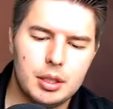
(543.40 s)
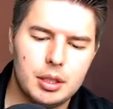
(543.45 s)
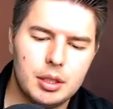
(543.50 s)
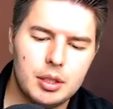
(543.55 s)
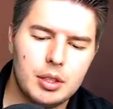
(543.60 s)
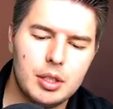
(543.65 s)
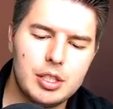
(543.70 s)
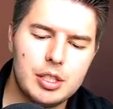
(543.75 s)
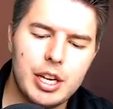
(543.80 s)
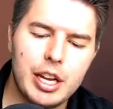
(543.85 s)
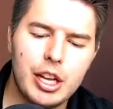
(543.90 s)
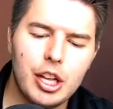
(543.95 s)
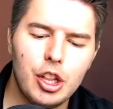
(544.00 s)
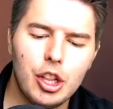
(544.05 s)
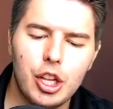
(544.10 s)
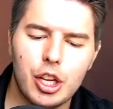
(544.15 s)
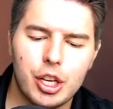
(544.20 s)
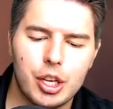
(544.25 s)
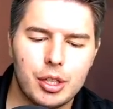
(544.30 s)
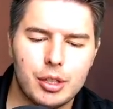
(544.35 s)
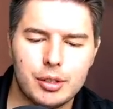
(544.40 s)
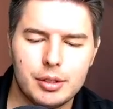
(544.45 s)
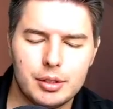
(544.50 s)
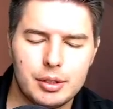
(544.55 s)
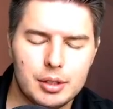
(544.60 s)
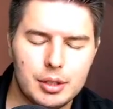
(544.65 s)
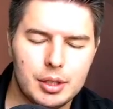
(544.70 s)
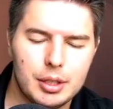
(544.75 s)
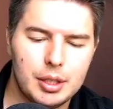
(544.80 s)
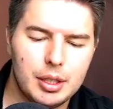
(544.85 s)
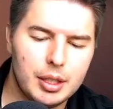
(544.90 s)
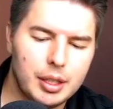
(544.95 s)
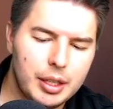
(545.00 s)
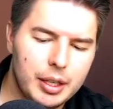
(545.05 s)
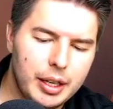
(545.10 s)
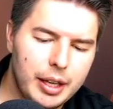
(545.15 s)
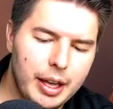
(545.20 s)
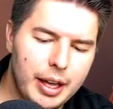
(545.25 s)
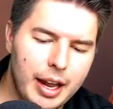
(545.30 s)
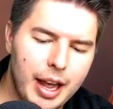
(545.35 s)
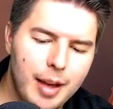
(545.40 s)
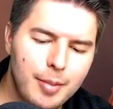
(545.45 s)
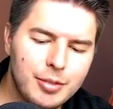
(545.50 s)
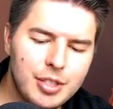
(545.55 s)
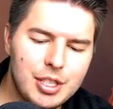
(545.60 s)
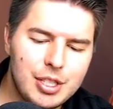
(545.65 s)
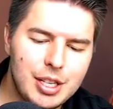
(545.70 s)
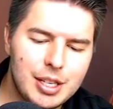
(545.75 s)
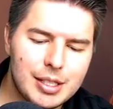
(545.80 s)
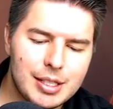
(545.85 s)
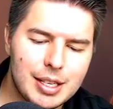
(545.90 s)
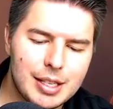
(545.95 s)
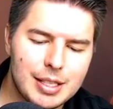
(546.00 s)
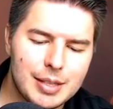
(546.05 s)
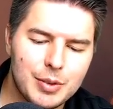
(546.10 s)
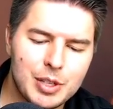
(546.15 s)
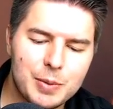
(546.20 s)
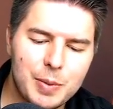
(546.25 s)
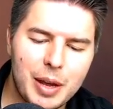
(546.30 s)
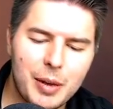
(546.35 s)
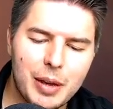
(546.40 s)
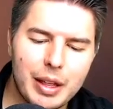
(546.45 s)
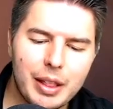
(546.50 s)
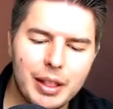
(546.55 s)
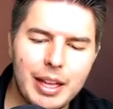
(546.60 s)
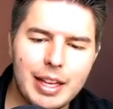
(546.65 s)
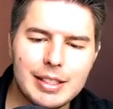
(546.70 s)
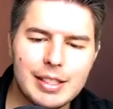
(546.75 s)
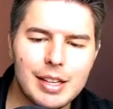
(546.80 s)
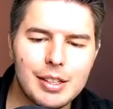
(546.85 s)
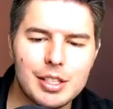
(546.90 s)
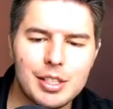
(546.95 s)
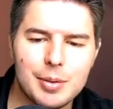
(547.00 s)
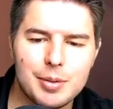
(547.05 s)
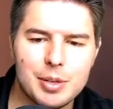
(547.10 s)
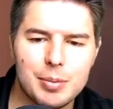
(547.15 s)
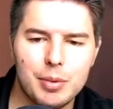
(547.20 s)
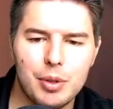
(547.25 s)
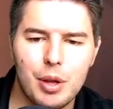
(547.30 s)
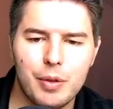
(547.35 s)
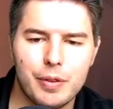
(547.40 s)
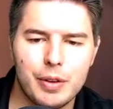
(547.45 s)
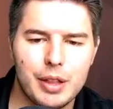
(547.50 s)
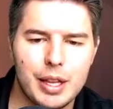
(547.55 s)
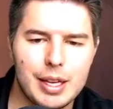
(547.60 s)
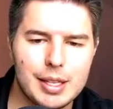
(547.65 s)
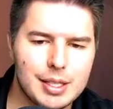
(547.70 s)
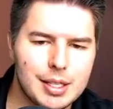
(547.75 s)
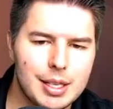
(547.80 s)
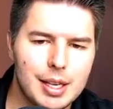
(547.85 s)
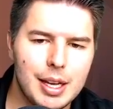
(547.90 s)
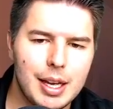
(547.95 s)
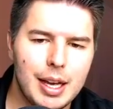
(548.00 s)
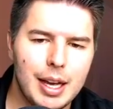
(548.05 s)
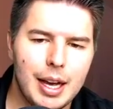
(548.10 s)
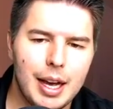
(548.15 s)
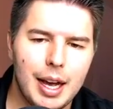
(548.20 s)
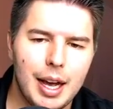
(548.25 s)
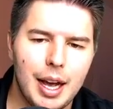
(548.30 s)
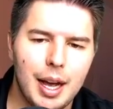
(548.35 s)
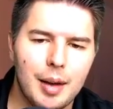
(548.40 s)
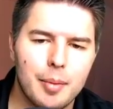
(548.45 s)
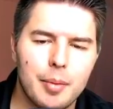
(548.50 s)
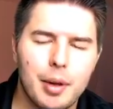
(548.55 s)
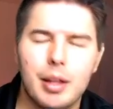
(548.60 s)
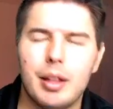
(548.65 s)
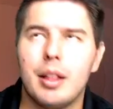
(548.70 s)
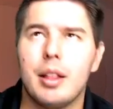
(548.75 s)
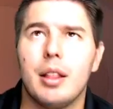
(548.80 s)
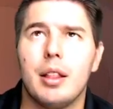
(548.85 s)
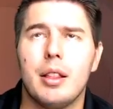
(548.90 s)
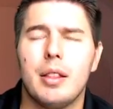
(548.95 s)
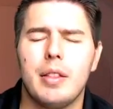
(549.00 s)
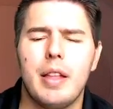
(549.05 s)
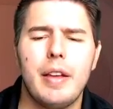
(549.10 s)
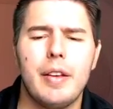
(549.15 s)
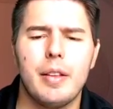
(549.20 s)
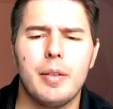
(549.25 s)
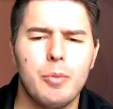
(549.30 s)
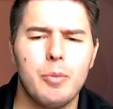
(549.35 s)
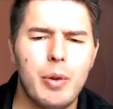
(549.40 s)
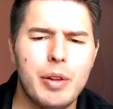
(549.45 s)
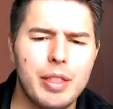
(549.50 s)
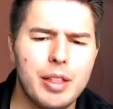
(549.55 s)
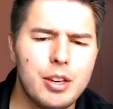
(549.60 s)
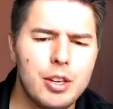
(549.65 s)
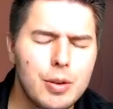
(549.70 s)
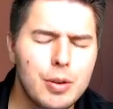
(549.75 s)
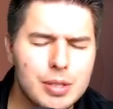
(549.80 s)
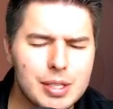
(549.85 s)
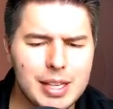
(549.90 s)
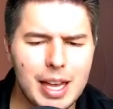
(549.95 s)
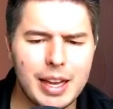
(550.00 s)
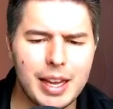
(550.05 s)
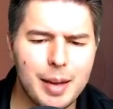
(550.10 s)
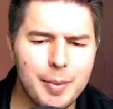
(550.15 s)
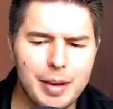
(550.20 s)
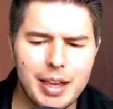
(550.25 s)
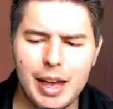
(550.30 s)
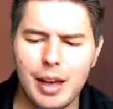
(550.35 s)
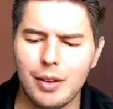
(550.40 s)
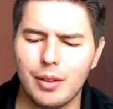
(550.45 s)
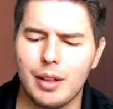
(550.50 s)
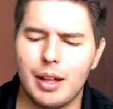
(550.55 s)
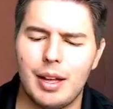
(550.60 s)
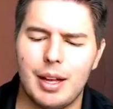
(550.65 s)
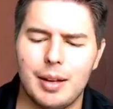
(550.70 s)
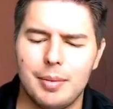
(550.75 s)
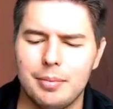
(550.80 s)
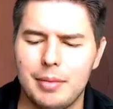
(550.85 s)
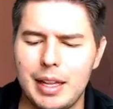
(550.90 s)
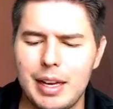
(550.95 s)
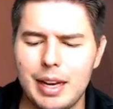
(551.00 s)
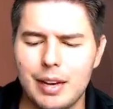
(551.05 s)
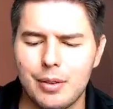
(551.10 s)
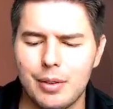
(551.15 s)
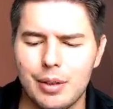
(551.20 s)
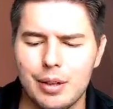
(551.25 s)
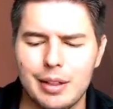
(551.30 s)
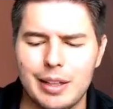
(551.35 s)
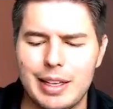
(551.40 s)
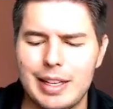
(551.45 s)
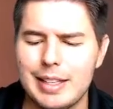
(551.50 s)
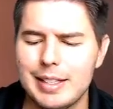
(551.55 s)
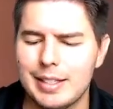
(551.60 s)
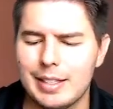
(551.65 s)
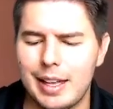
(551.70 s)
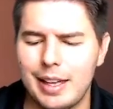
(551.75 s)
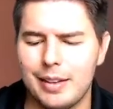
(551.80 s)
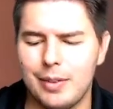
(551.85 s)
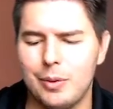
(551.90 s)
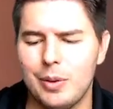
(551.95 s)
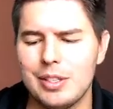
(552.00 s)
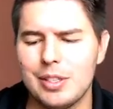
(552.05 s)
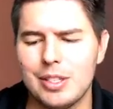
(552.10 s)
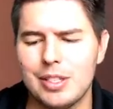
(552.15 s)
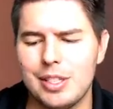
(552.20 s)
Let's take a look at MTG Assistant, which, by the way, the link's down in the description below for this. With the new set coming out, they didn't release, like, Wizards